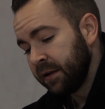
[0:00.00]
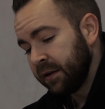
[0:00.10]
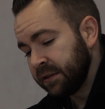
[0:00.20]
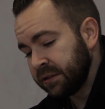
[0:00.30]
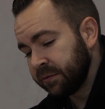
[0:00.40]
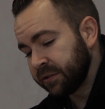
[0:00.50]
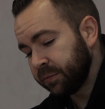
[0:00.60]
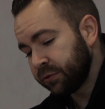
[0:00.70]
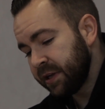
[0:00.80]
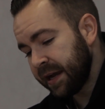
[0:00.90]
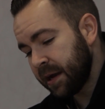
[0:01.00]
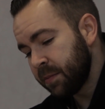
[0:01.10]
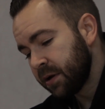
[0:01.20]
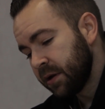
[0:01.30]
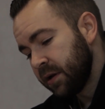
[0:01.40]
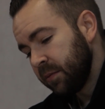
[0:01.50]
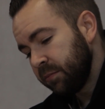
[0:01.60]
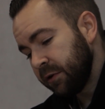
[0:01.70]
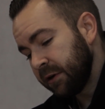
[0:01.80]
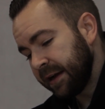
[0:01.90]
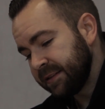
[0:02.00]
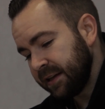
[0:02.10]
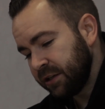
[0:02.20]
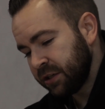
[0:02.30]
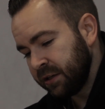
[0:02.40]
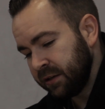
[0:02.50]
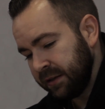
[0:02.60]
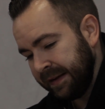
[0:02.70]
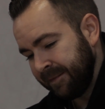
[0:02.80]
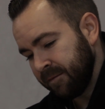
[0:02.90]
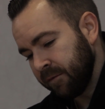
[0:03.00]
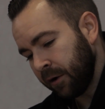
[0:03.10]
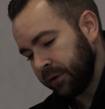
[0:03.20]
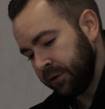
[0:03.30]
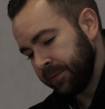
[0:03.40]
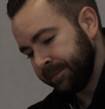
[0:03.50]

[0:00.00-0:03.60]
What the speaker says: in terms of prehab, periodization, and volume?